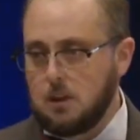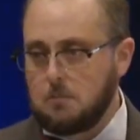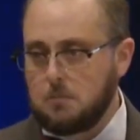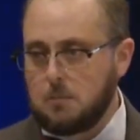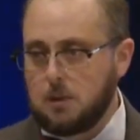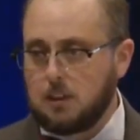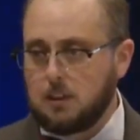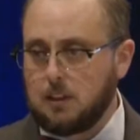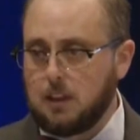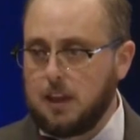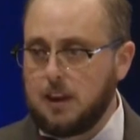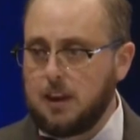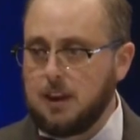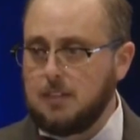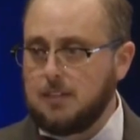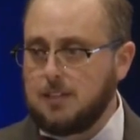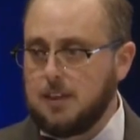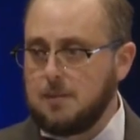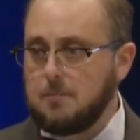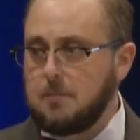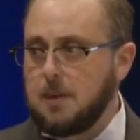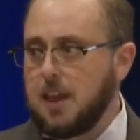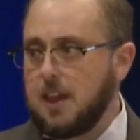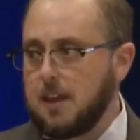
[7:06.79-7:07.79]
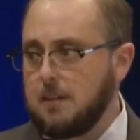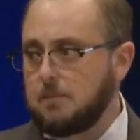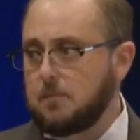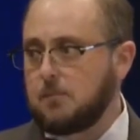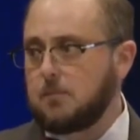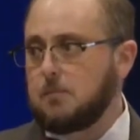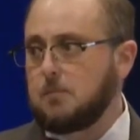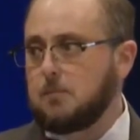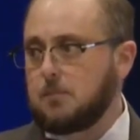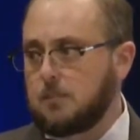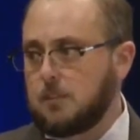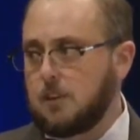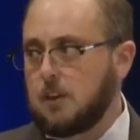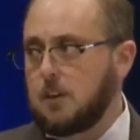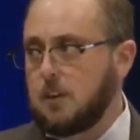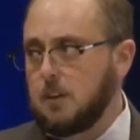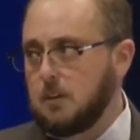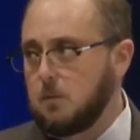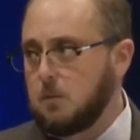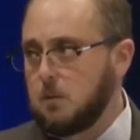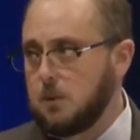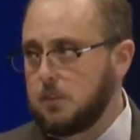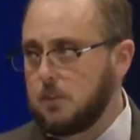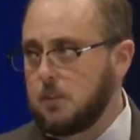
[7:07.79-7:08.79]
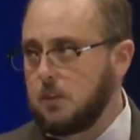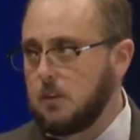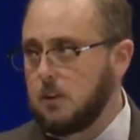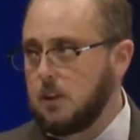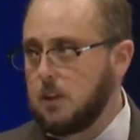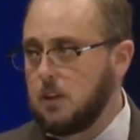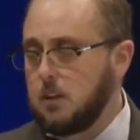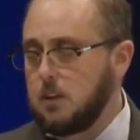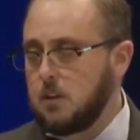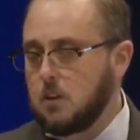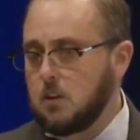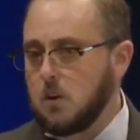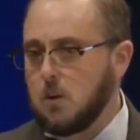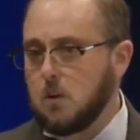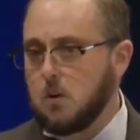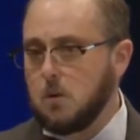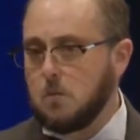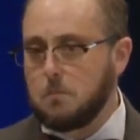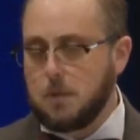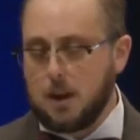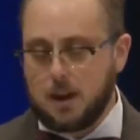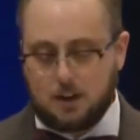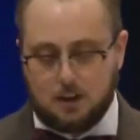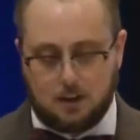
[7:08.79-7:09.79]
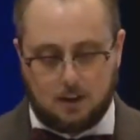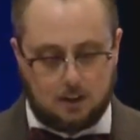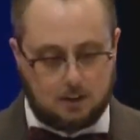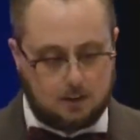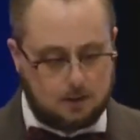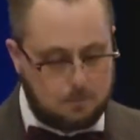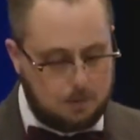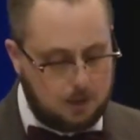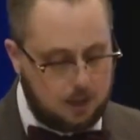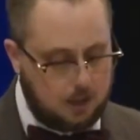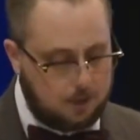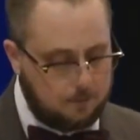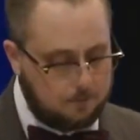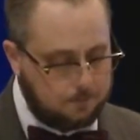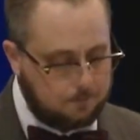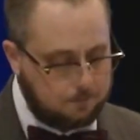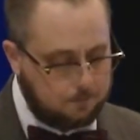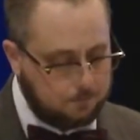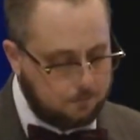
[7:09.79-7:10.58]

But letting them have some say in what their end goal might need to be.